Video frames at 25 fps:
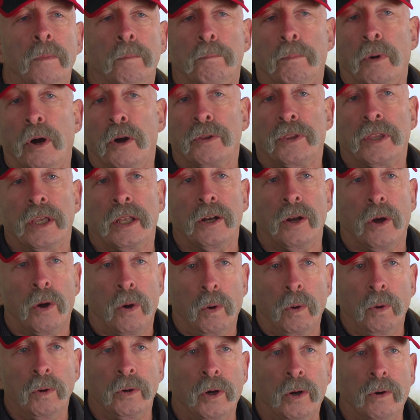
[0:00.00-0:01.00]
both in
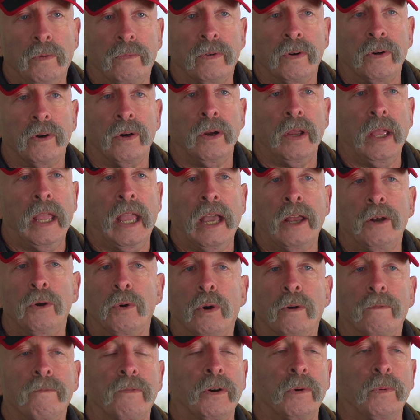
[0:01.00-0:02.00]
holdover and
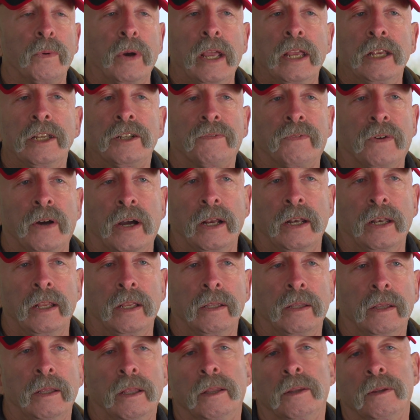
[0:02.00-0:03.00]
or for range finding.
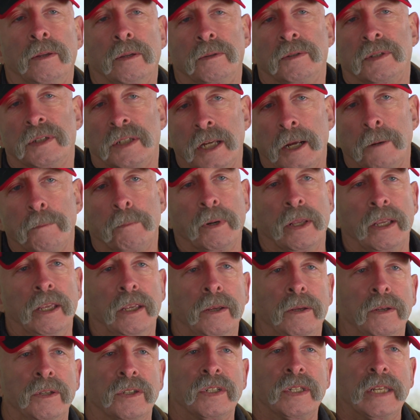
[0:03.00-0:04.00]
And simply,
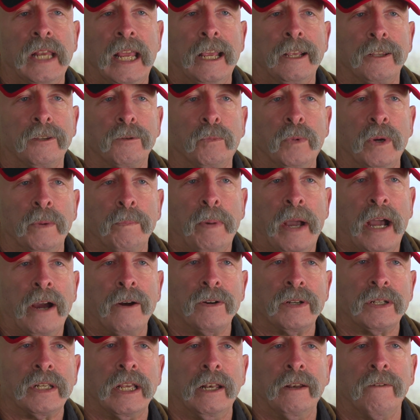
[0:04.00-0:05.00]
you stay at the one
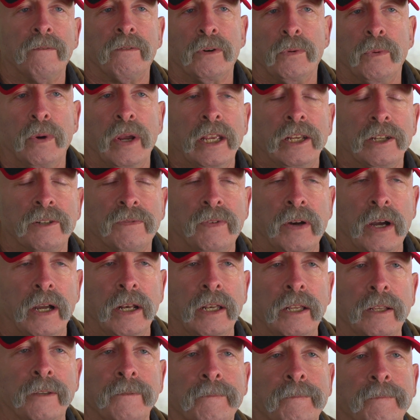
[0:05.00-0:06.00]
power setting for range finding.